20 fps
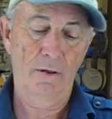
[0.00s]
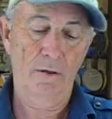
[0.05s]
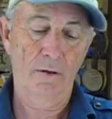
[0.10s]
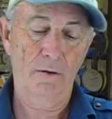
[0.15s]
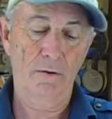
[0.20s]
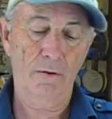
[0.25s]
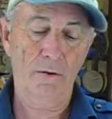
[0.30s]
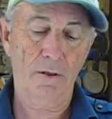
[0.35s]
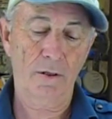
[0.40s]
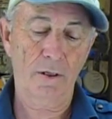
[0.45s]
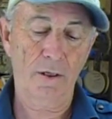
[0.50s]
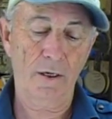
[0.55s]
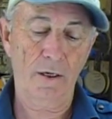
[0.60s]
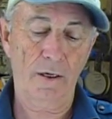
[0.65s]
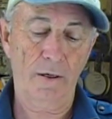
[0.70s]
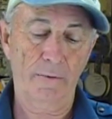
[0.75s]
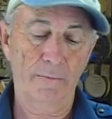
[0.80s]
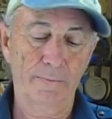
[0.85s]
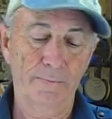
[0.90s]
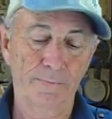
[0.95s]

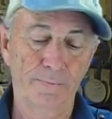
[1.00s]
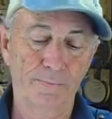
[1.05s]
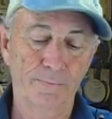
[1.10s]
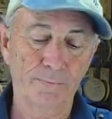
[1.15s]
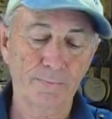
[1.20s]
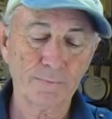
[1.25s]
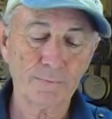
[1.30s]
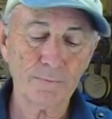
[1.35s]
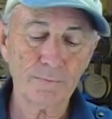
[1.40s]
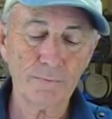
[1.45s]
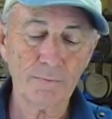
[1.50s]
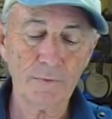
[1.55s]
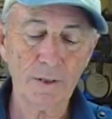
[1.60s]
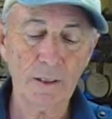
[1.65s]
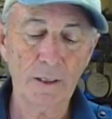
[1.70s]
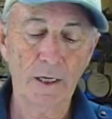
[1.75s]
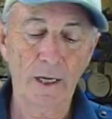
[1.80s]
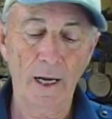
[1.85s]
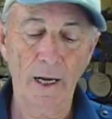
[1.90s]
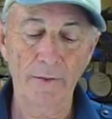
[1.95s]
Okay,
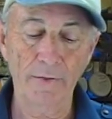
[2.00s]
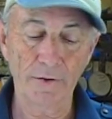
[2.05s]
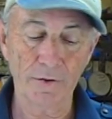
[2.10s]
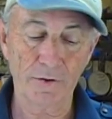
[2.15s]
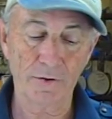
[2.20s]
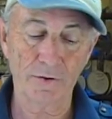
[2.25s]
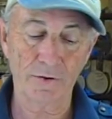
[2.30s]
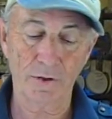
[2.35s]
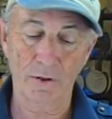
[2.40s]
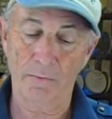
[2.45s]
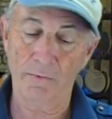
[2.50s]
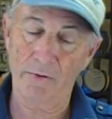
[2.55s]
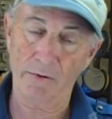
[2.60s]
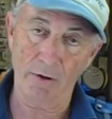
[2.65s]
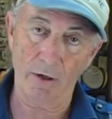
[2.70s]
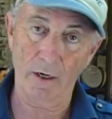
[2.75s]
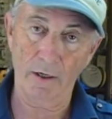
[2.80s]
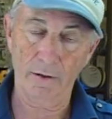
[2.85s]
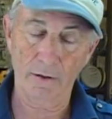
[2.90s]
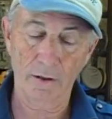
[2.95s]
and this is some
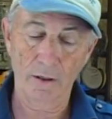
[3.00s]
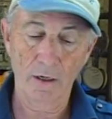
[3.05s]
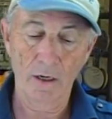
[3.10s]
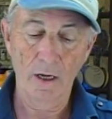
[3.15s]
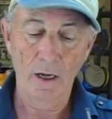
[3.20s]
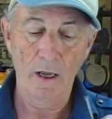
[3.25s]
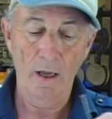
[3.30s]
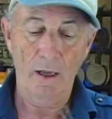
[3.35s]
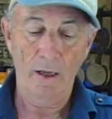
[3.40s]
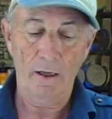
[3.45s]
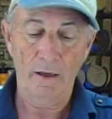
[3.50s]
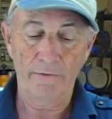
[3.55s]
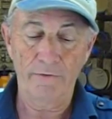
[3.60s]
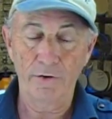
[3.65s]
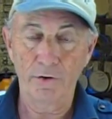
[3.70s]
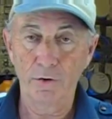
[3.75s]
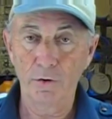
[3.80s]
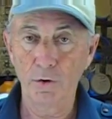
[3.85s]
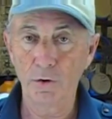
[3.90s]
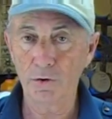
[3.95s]
thought. If
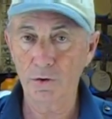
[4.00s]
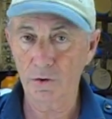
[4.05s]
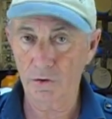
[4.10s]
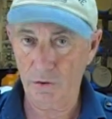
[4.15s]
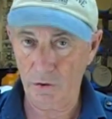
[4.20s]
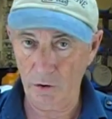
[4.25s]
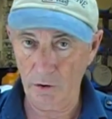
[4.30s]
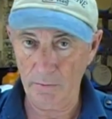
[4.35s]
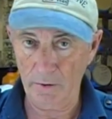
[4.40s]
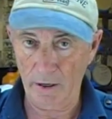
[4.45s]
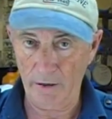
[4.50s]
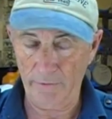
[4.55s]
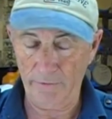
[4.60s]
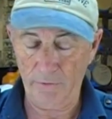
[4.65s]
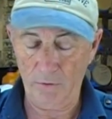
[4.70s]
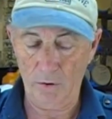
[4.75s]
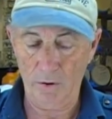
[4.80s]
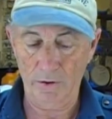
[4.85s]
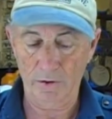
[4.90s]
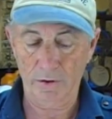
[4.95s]
you're using
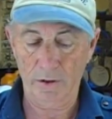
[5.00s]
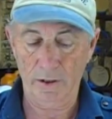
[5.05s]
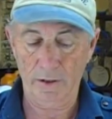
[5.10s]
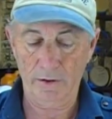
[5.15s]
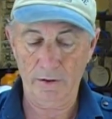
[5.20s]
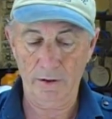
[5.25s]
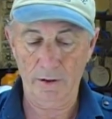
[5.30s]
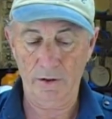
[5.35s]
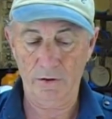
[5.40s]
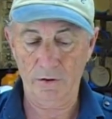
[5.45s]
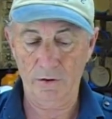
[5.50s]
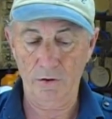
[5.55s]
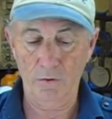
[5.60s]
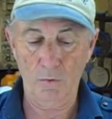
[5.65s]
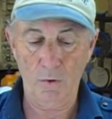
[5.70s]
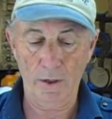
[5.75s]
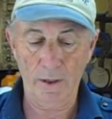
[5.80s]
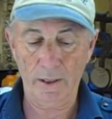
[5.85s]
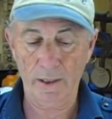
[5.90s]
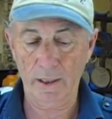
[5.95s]
2x4s like this and you
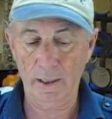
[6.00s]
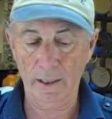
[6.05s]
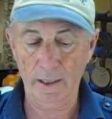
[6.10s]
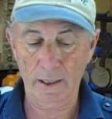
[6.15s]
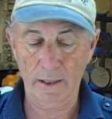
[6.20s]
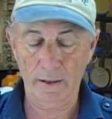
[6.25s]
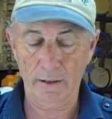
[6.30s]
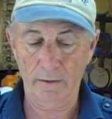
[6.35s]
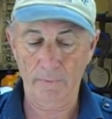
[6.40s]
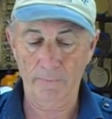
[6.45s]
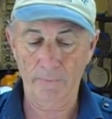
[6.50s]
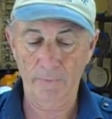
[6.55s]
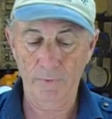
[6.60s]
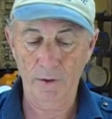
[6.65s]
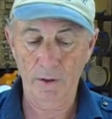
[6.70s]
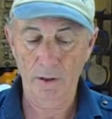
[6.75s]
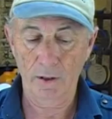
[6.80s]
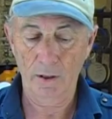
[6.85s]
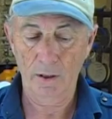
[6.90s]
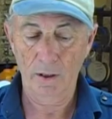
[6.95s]
want to connect them,
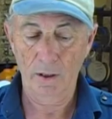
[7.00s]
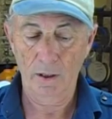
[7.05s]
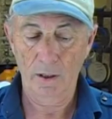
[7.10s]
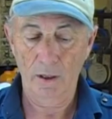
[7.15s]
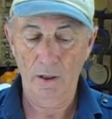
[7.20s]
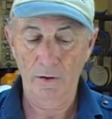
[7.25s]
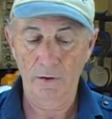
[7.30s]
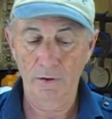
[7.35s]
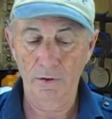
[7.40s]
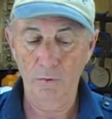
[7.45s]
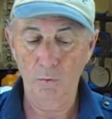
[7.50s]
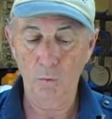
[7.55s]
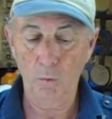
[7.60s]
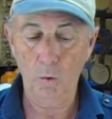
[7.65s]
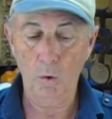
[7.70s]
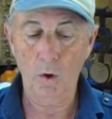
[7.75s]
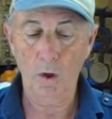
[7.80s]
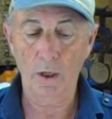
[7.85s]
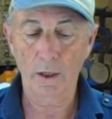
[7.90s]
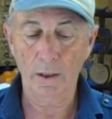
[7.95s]
you
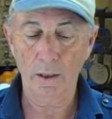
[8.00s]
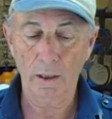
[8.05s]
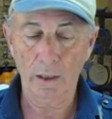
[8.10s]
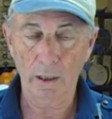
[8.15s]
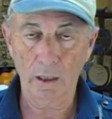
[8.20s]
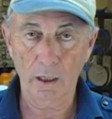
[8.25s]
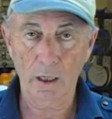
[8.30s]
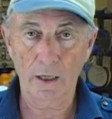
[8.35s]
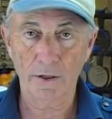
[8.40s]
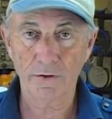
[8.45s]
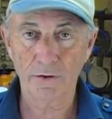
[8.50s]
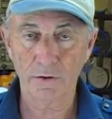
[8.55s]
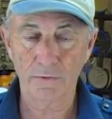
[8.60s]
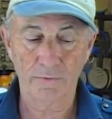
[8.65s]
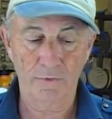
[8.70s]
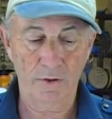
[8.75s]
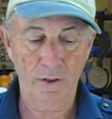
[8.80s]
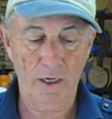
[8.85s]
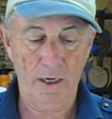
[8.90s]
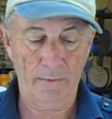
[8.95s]
want lots
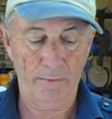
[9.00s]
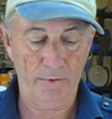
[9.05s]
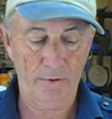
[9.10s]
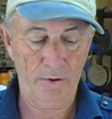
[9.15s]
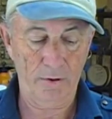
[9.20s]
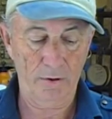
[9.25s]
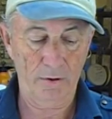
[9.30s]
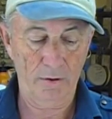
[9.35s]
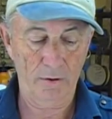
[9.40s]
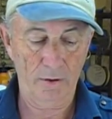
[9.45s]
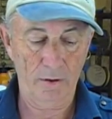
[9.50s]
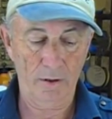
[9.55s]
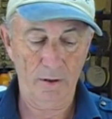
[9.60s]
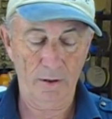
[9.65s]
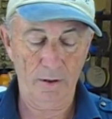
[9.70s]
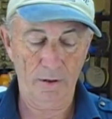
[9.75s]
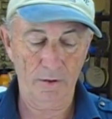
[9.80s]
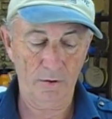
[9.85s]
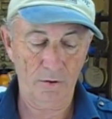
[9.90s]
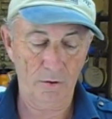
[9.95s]
of depth.
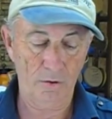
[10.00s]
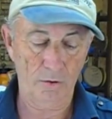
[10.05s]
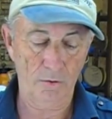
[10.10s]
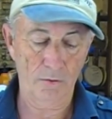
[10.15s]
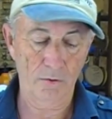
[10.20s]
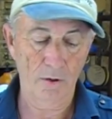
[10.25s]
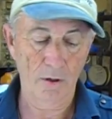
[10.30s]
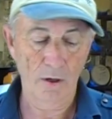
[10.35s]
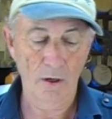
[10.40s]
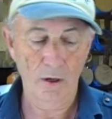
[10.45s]
Uh, so